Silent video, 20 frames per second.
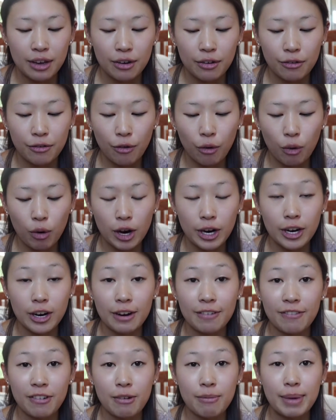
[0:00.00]
For
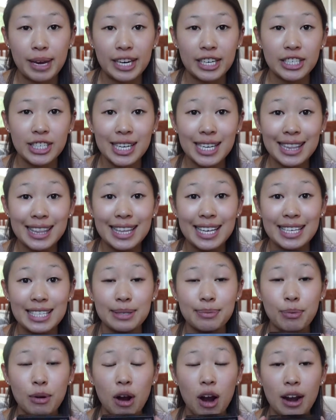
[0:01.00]
your information,
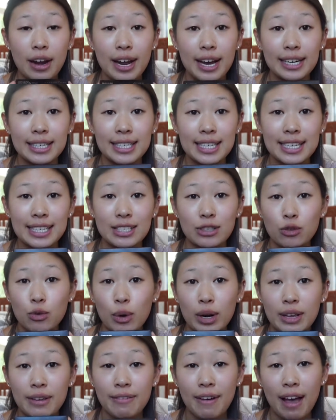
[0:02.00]
this product is
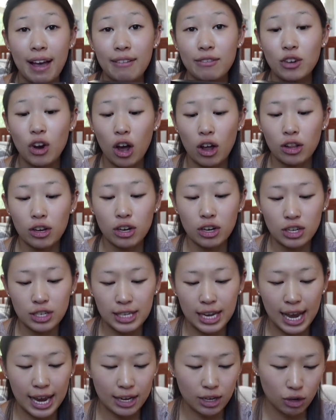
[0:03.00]
$25
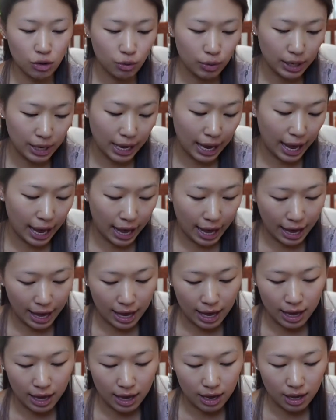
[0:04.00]
and you
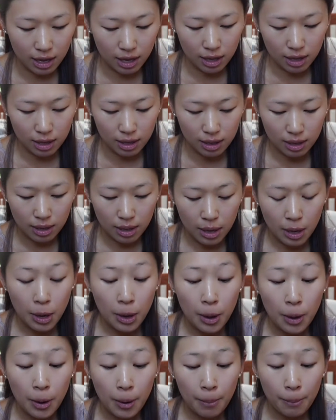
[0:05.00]
get
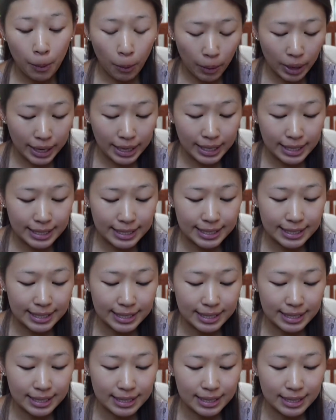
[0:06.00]

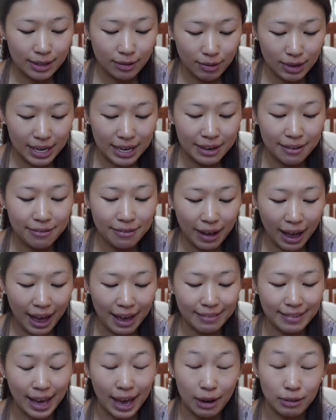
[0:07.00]

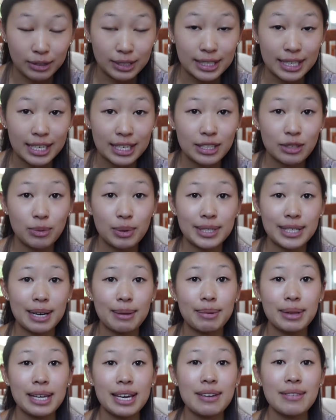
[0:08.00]
0.35 ounces, which I
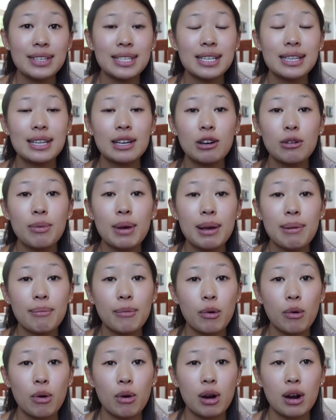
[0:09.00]
believe is a little bit
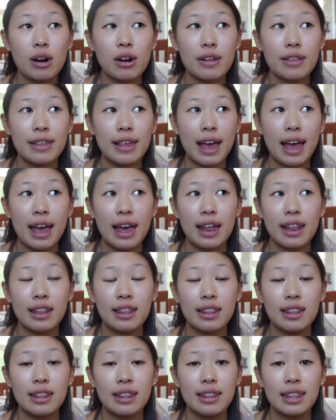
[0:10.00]
more
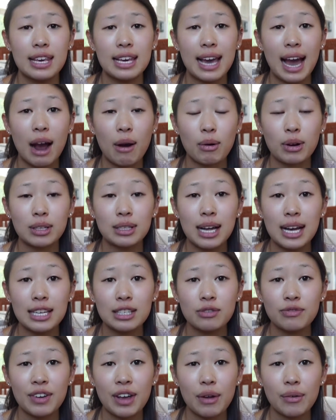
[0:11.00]
than the
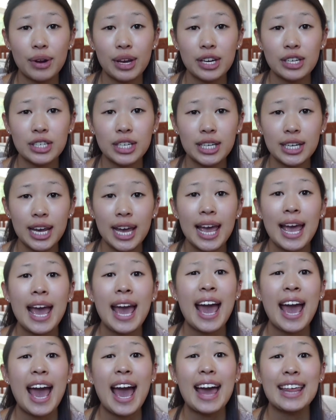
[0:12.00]
Hourglass foundation,
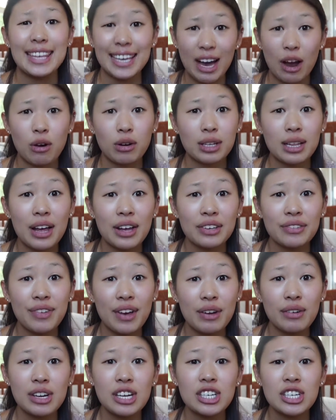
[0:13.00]
and the Hourglass
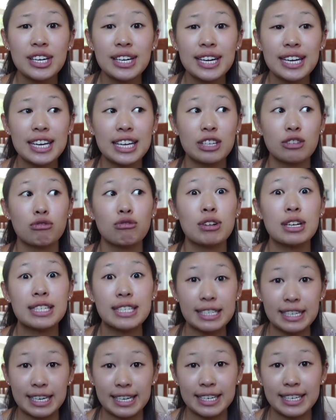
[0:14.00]
foundation is
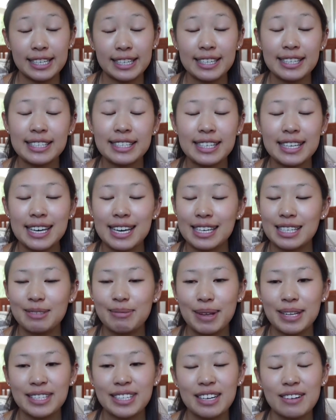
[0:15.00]
ridiculously
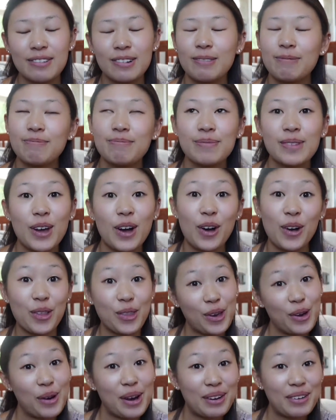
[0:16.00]
expensive.
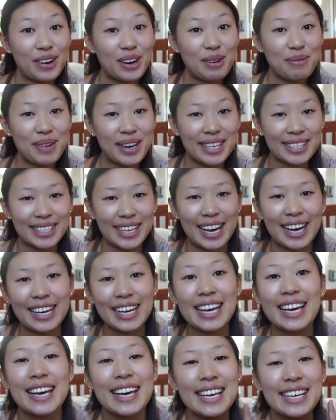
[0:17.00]
Although I've heard
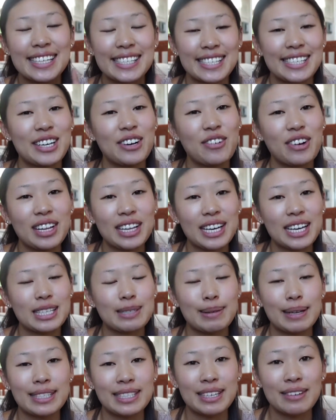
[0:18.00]
amazing, still really
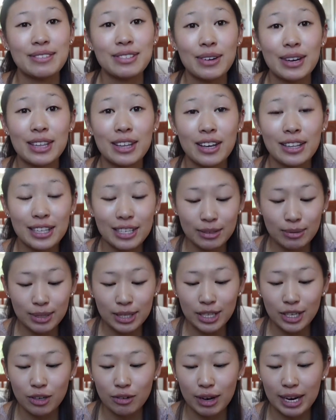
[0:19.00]
expensive, so I thought this was
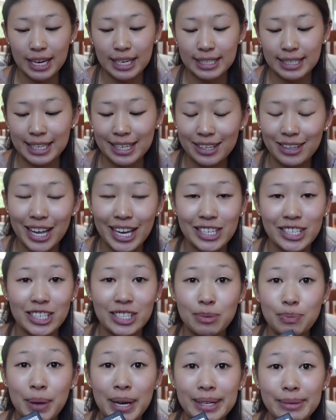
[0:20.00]
a great deal. I
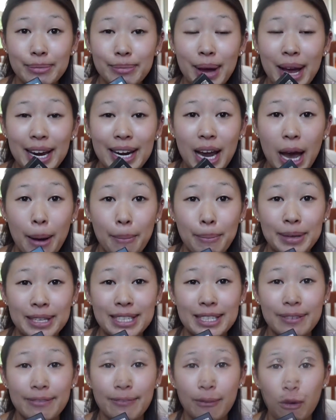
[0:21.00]
just picked mine up at
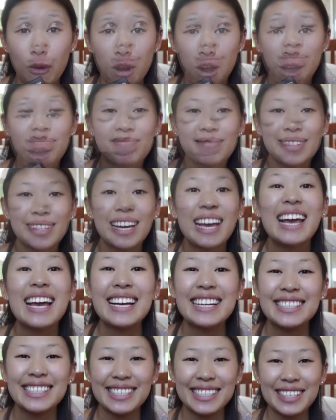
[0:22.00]
Sephora.
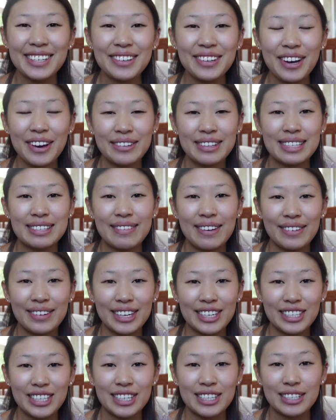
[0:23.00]
Just so you know, this
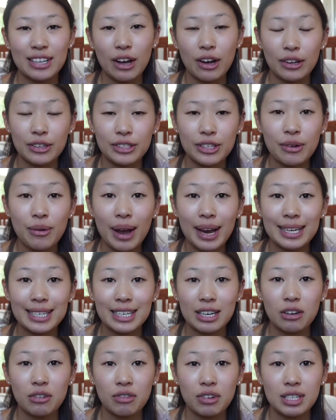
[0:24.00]
foundation is also
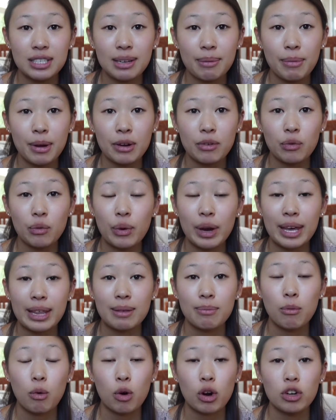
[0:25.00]
ideal for someone
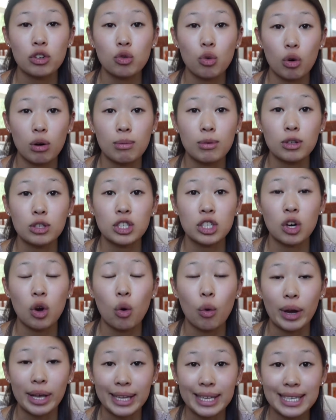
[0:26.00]
with more normal to
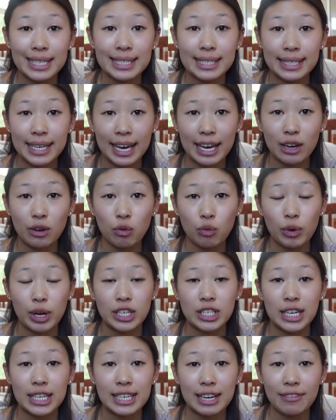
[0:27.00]
oily skin,
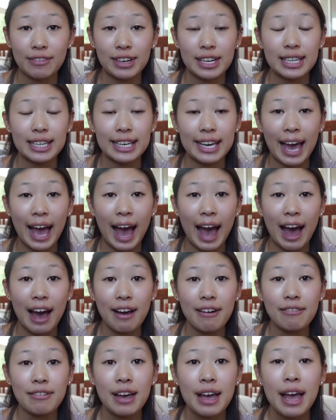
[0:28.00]
which I definitely
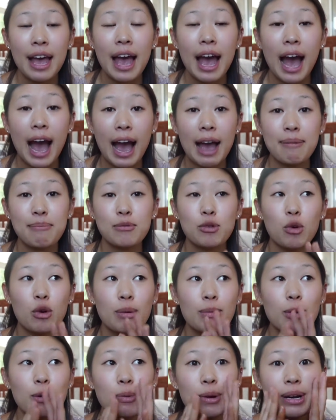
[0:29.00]
have. I'm
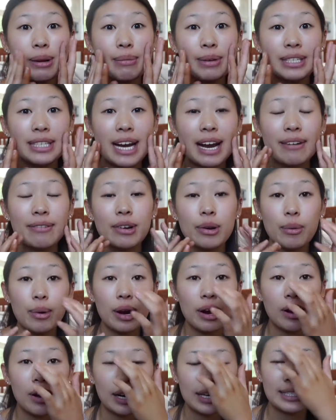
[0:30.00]
normal pretty much
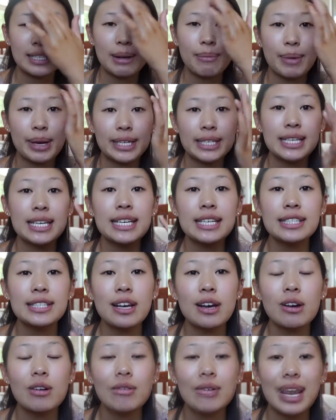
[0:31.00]
everywhere except my
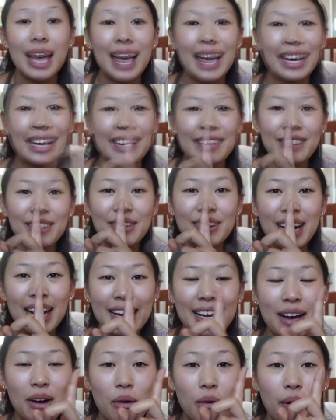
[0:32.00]
T-zone, and even when
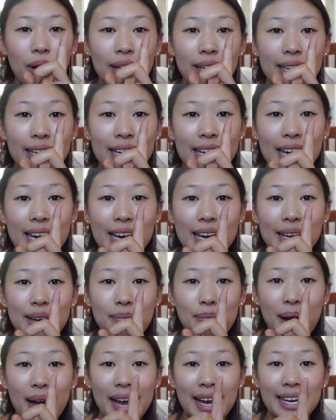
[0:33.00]
I get oily
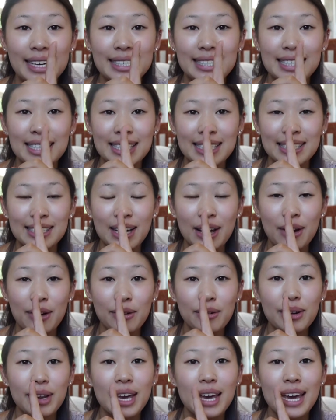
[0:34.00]
in my
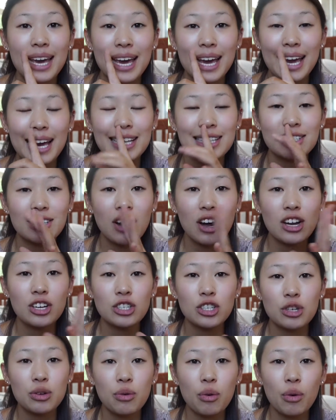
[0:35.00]
T-zone, it's not
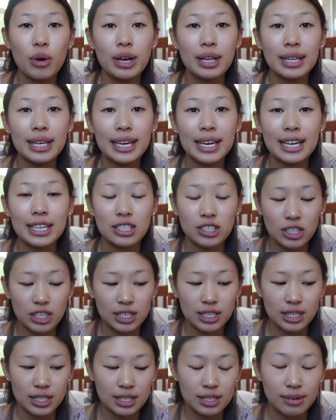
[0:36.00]
too oily, it's
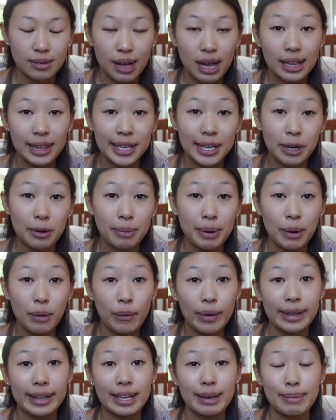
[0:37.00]
just a little bit
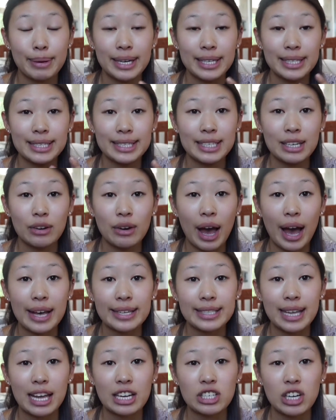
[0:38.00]
oily, but it still
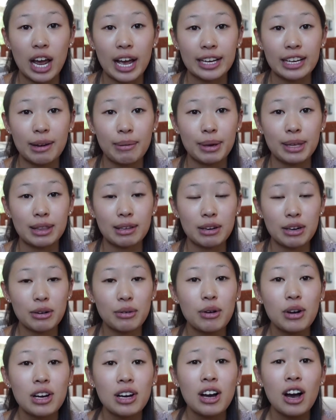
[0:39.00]
has that shine coming through.